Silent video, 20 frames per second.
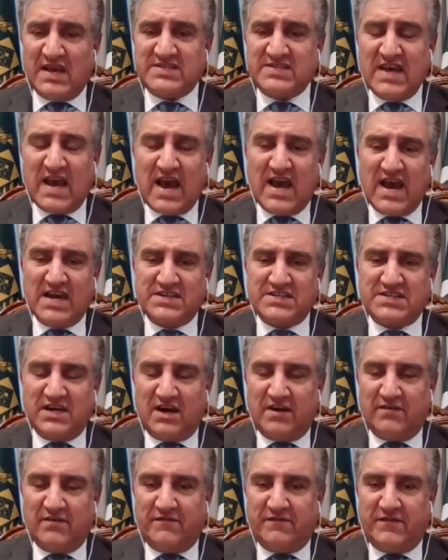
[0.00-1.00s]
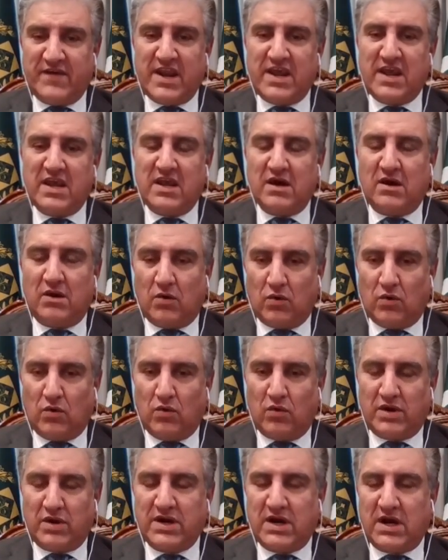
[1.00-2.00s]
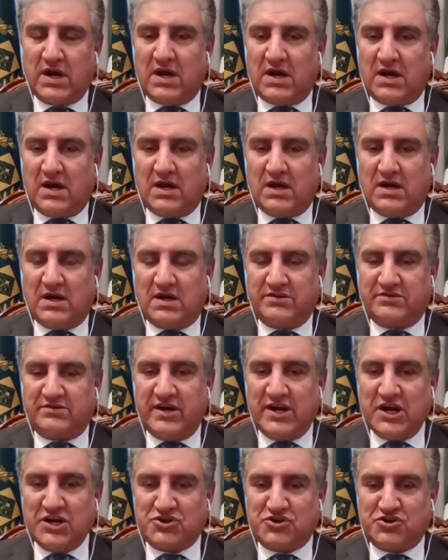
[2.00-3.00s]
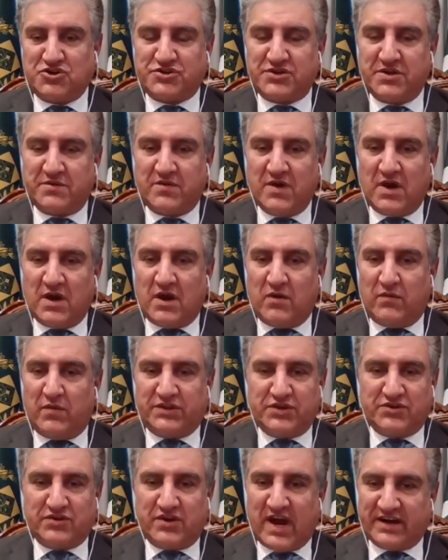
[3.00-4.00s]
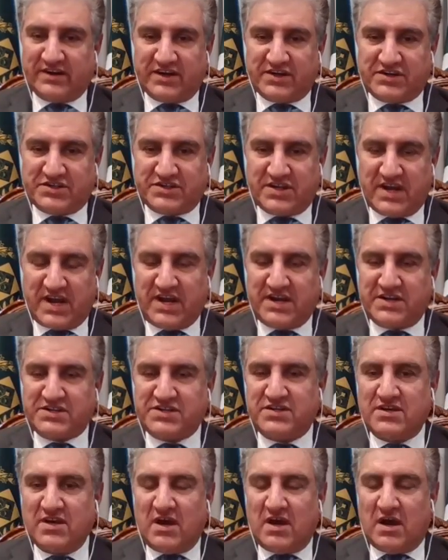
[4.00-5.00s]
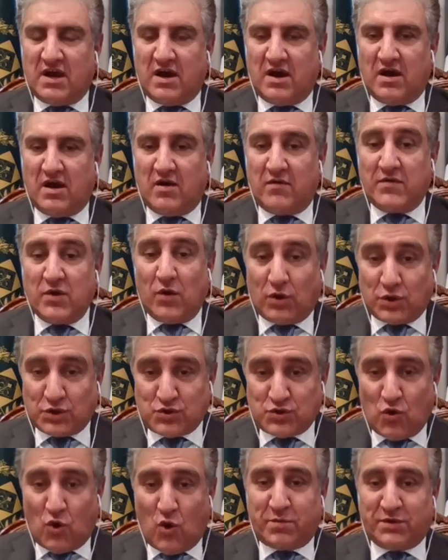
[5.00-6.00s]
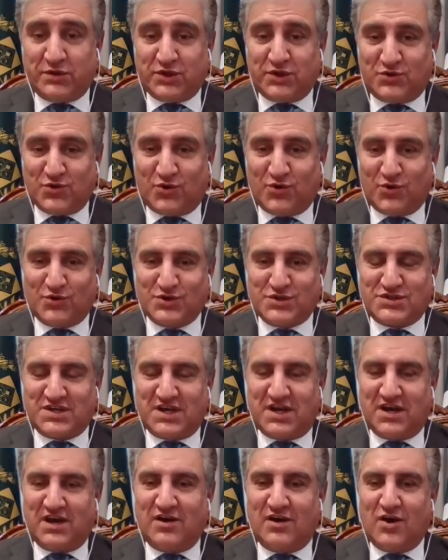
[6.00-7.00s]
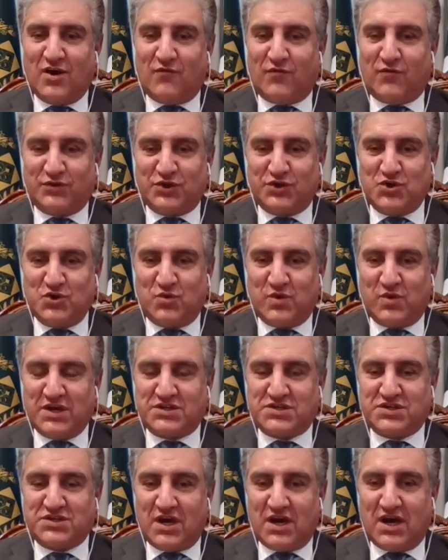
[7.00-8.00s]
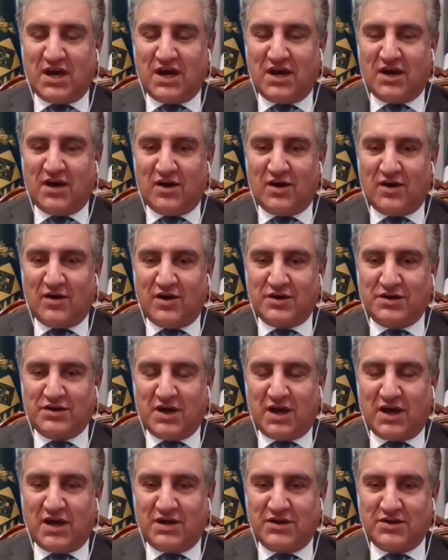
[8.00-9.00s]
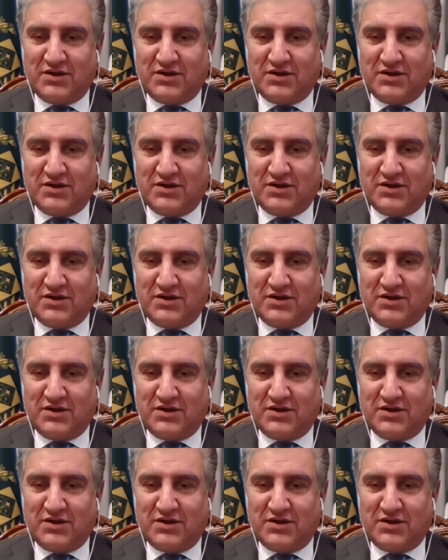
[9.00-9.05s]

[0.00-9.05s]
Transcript: has had a very old relationship with the United States. We also opened the doors for the U.S. For